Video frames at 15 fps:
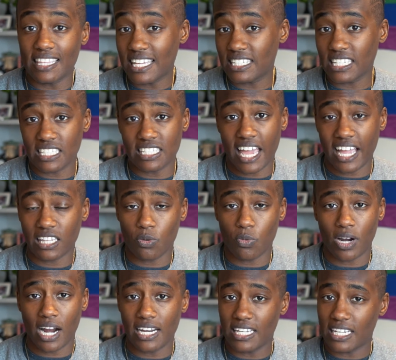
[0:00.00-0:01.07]
that's exactly
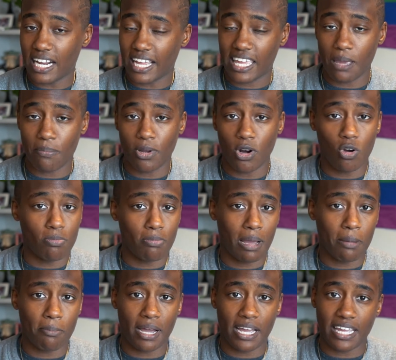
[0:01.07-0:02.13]
what I did. I kept it on my
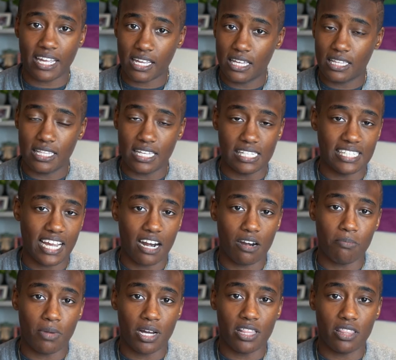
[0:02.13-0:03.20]
bike the entire
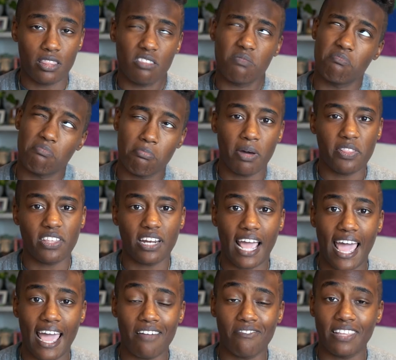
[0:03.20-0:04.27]
month and a
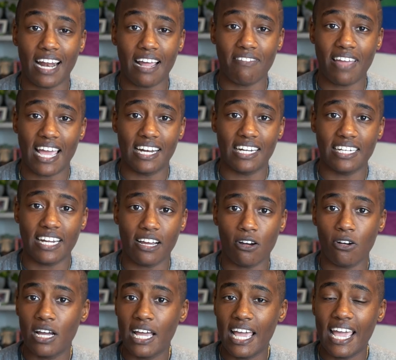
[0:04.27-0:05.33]
half that I've had it
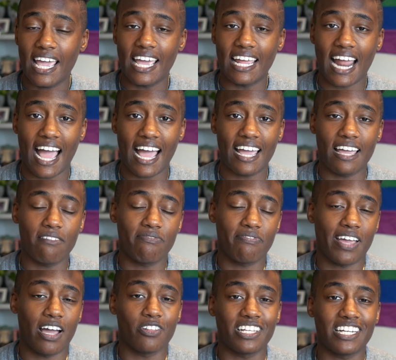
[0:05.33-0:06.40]
now. And I have
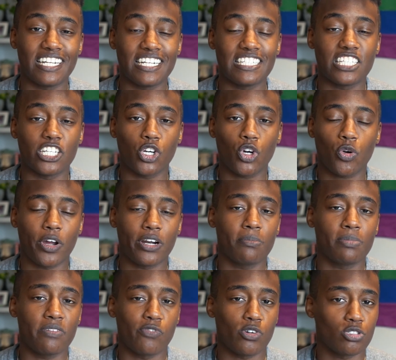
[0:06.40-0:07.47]
found that it is
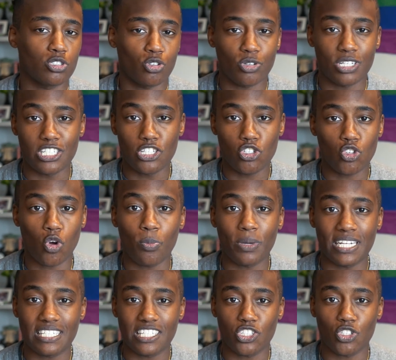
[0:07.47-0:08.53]
incredibly versatile in so
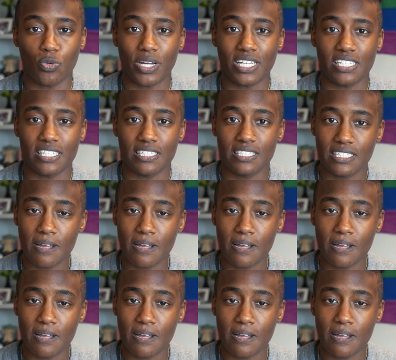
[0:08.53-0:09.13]
many situations.